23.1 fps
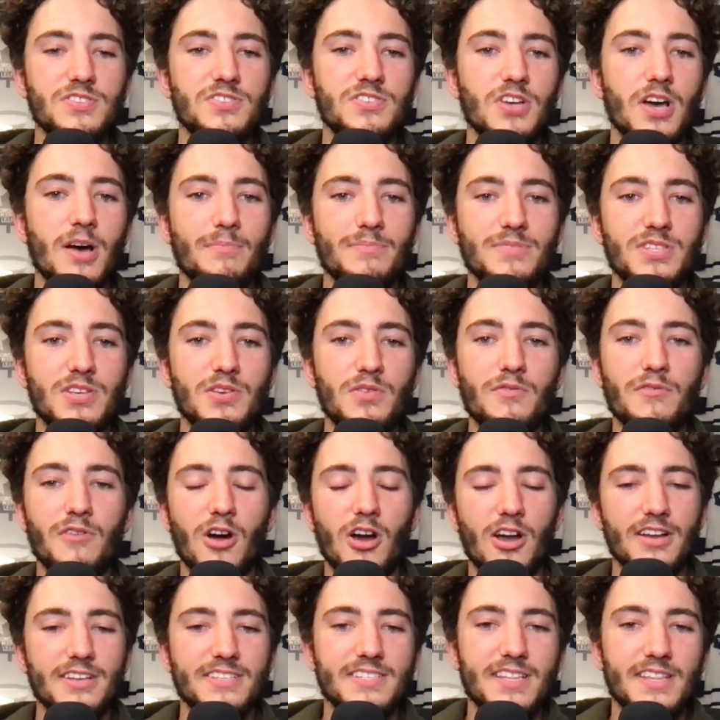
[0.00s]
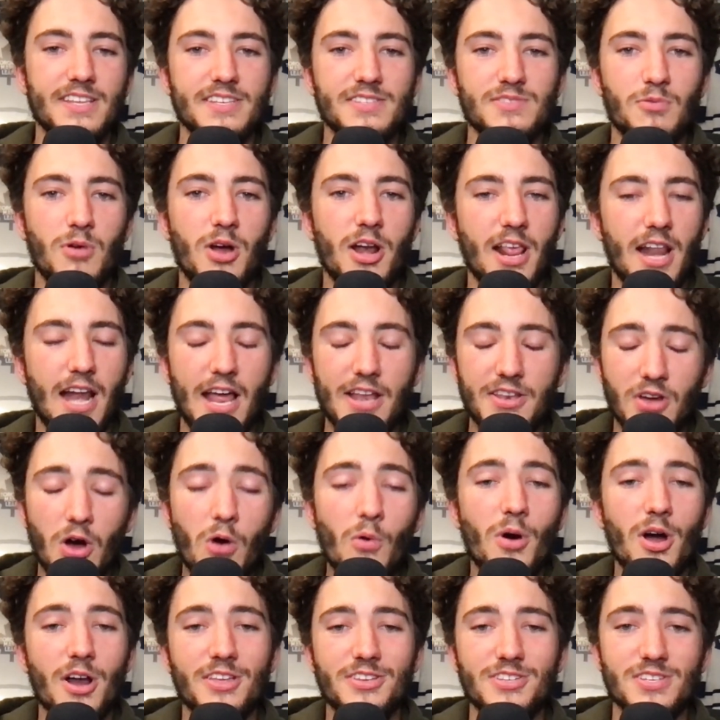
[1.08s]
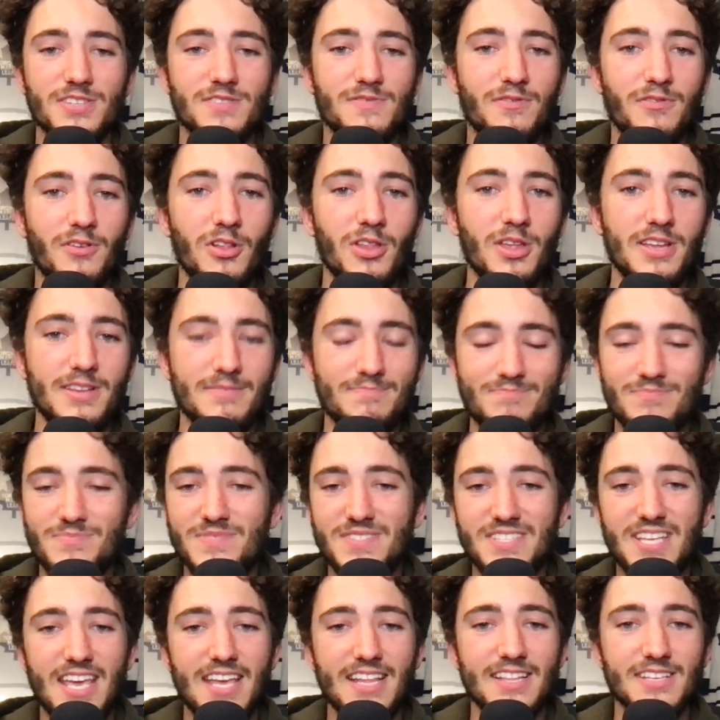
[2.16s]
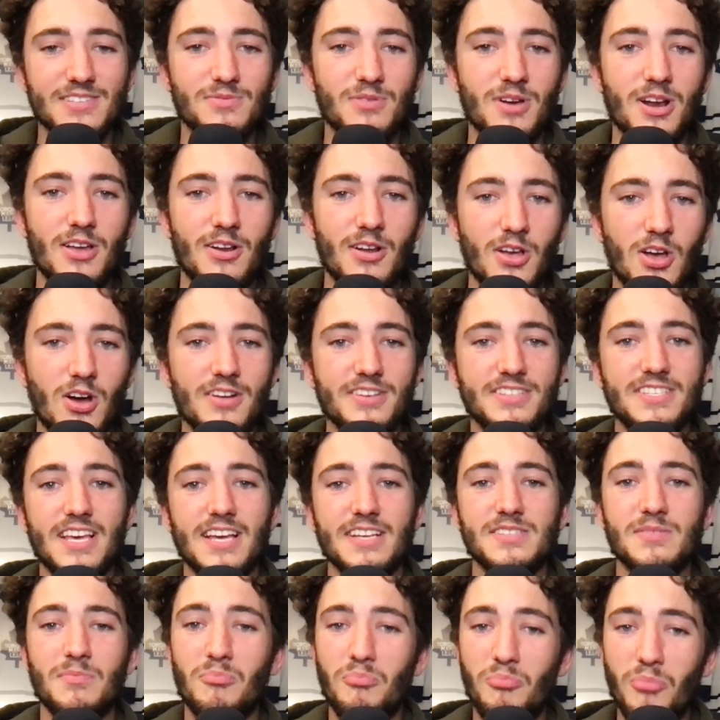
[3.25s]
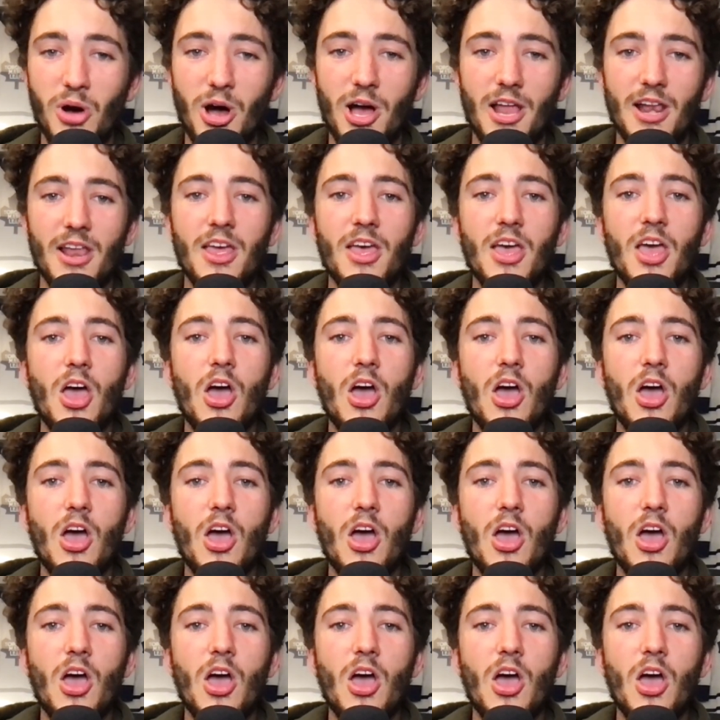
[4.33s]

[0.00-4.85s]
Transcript: jump too far into this one, and I don't want to just fully take this one out of context, but